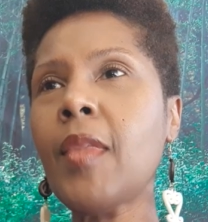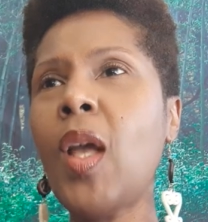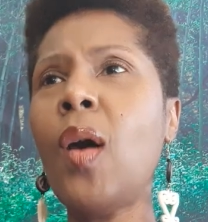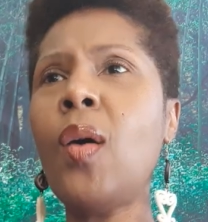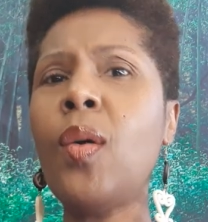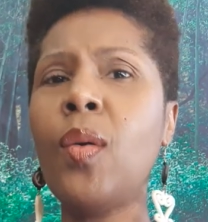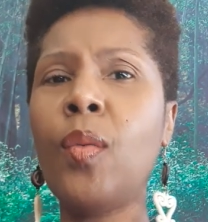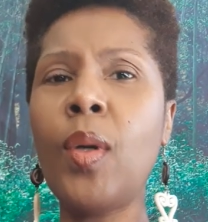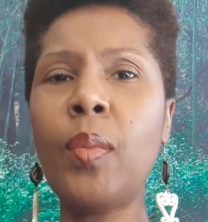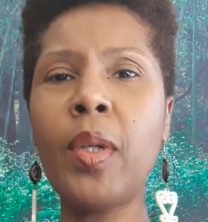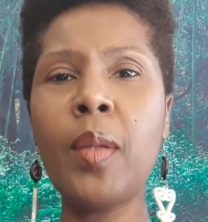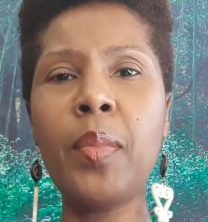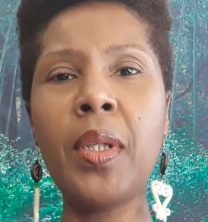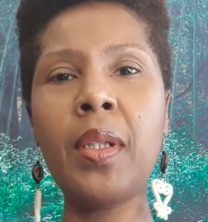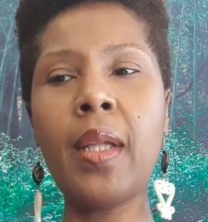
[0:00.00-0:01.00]
Oh, what would
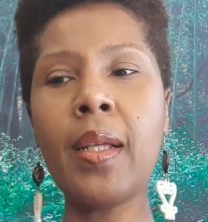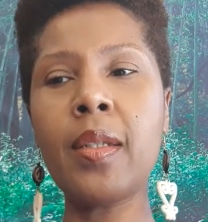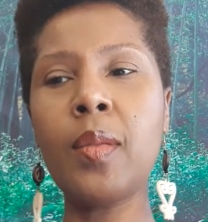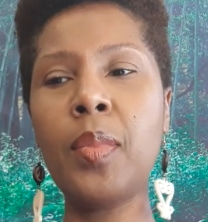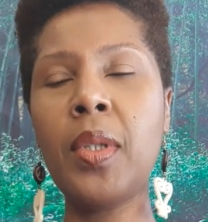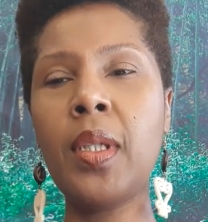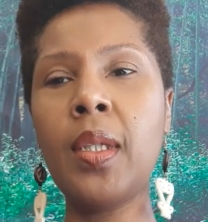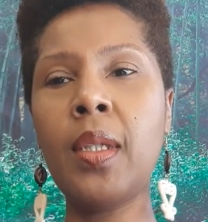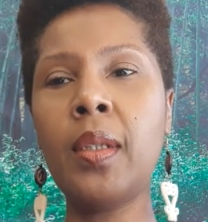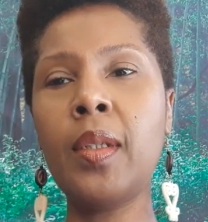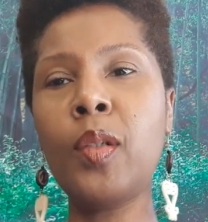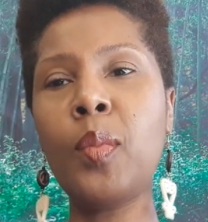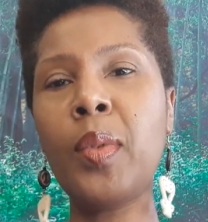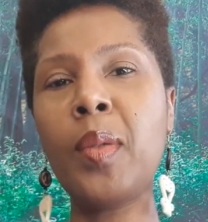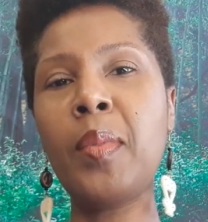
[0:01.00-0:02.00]
it be like to be a
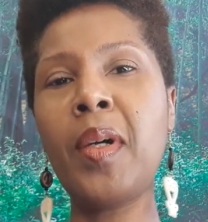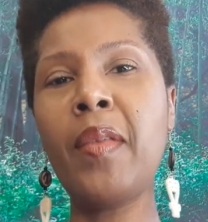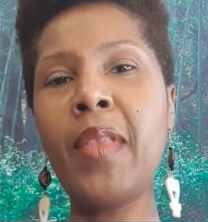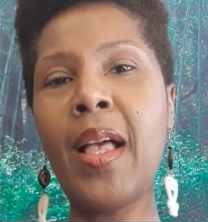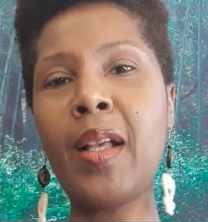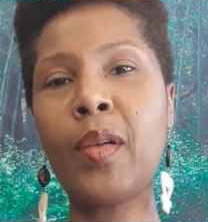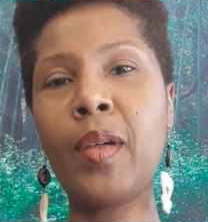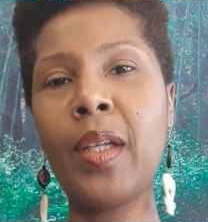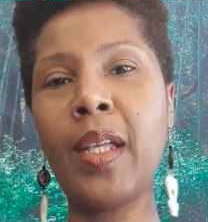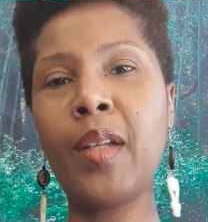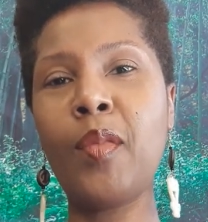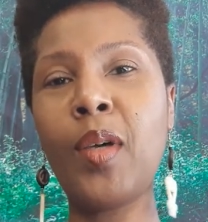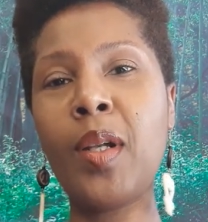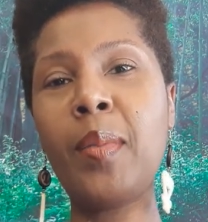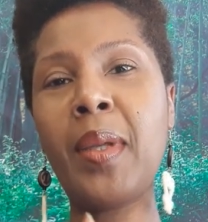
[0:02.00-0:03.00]
little bit above that creator?
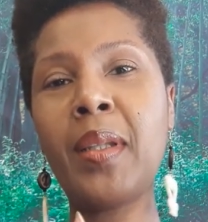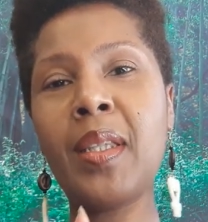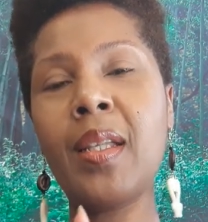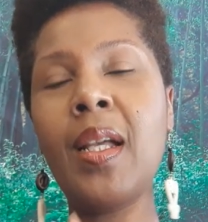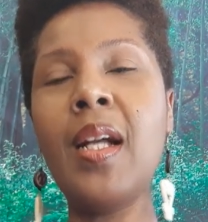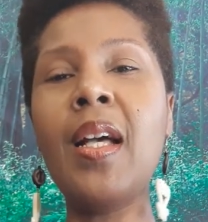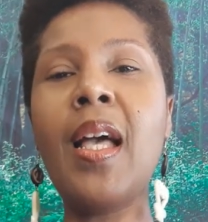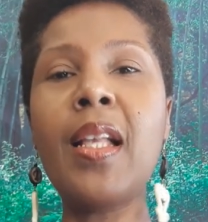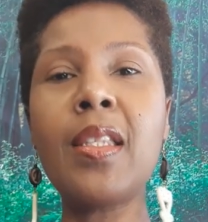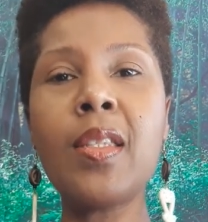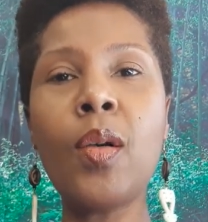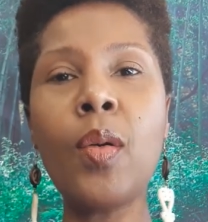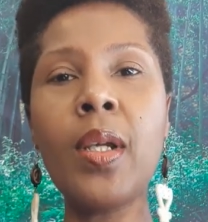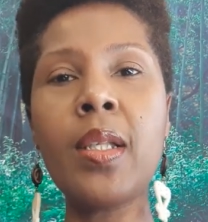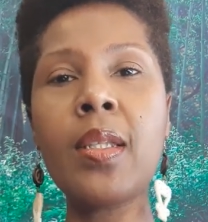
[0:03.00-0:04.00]
What about the and
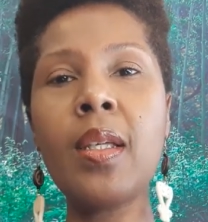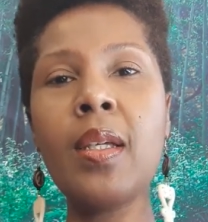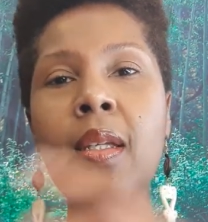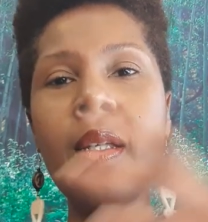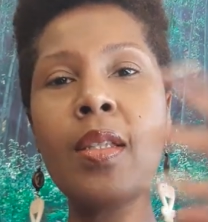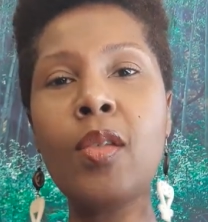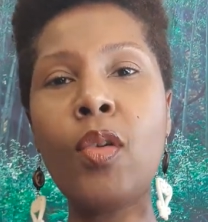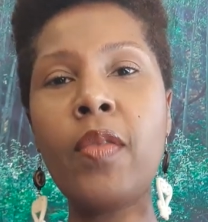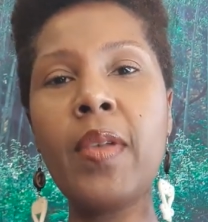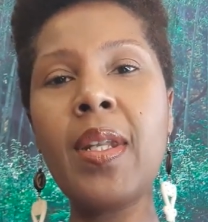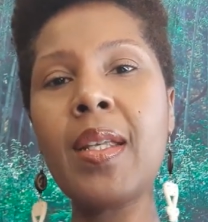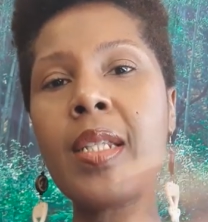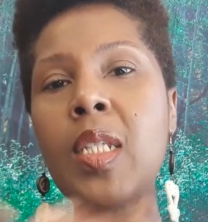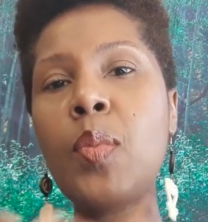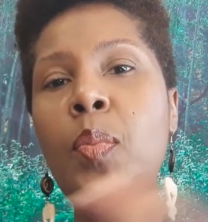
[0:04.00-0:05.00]
so it's a it's sort of an
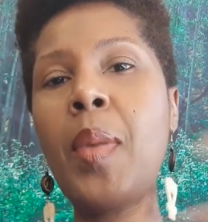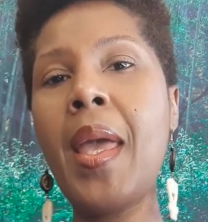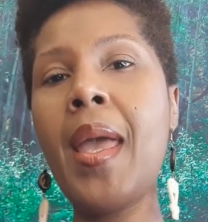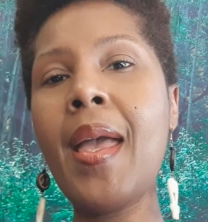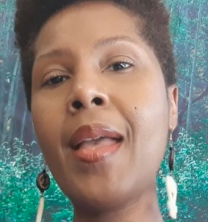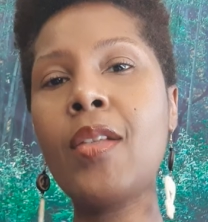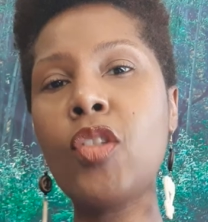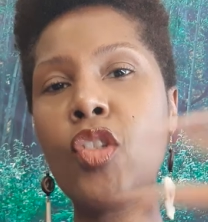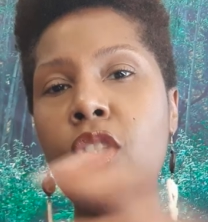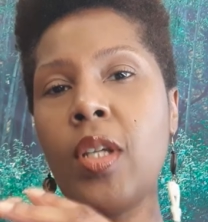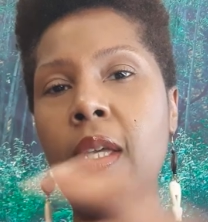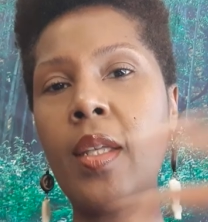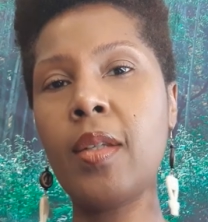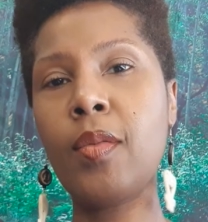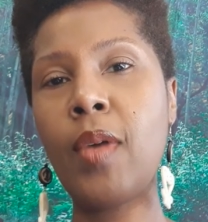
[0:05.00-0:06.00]

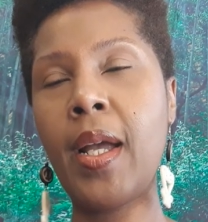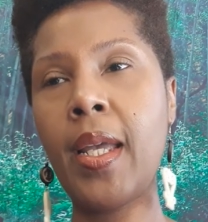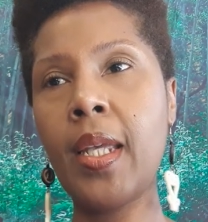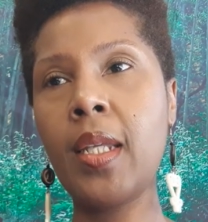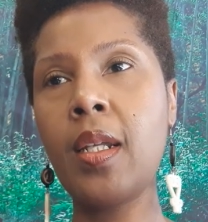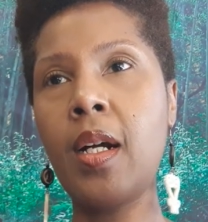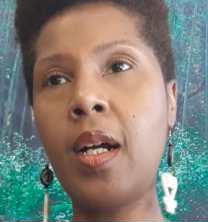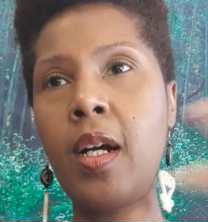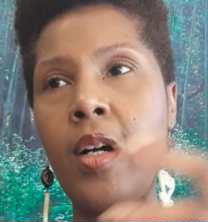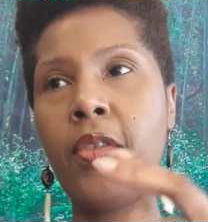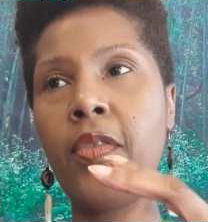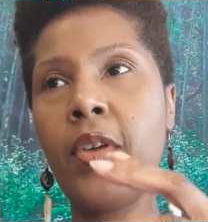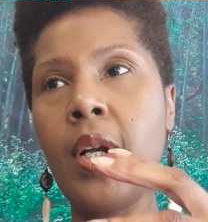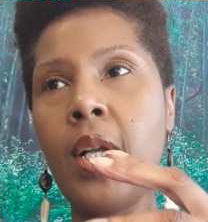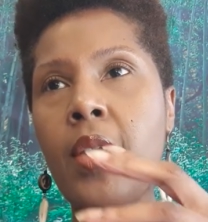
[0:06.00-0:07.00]
expansion, right,
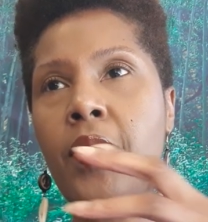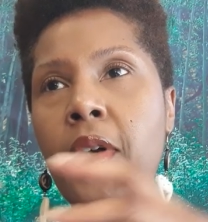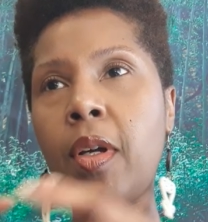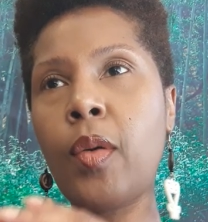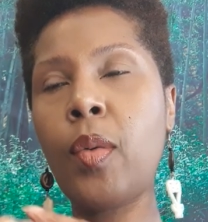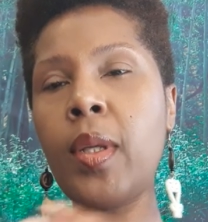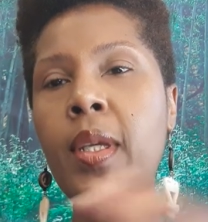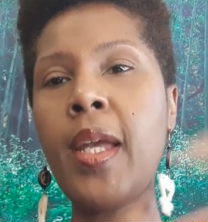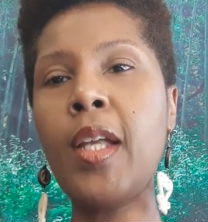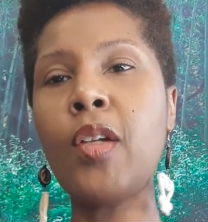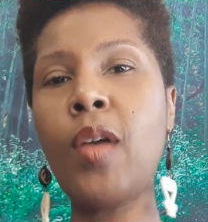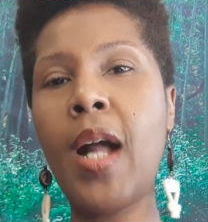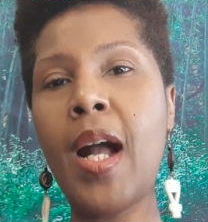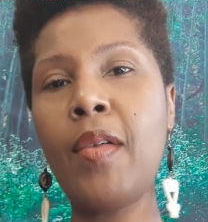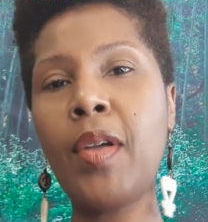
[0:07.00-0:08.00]
of the
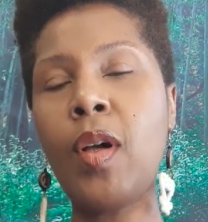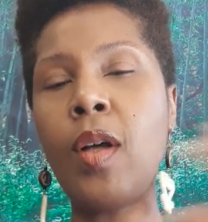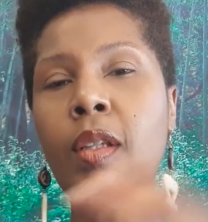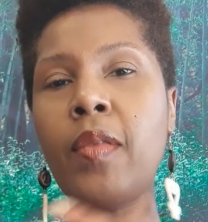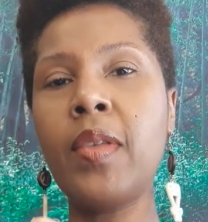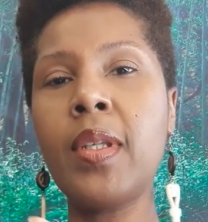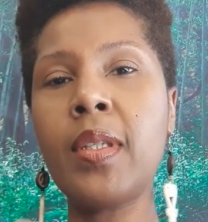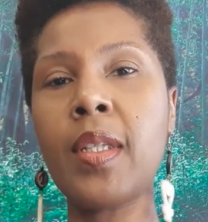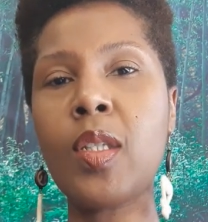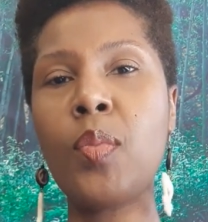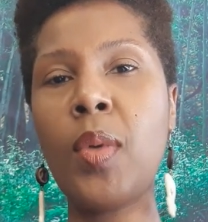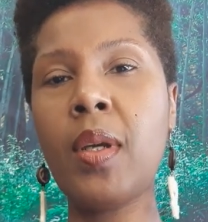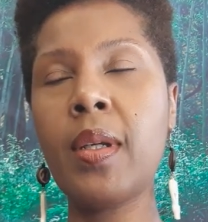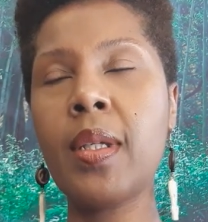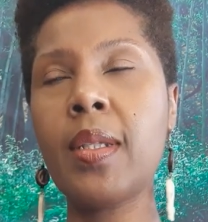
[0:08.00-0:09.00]
creator having all of these
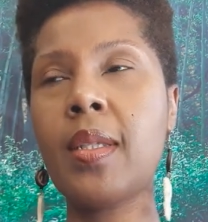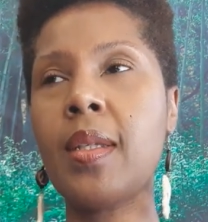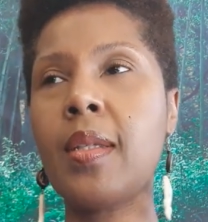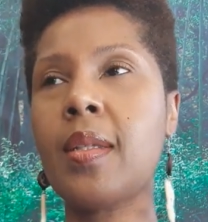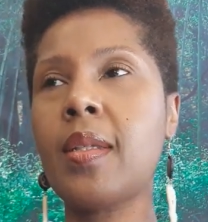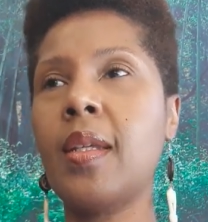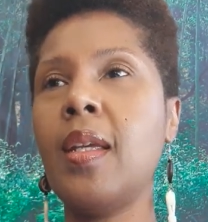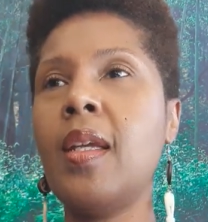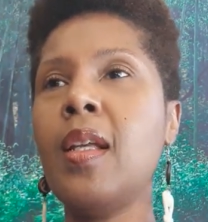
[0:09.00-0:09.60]
experiences.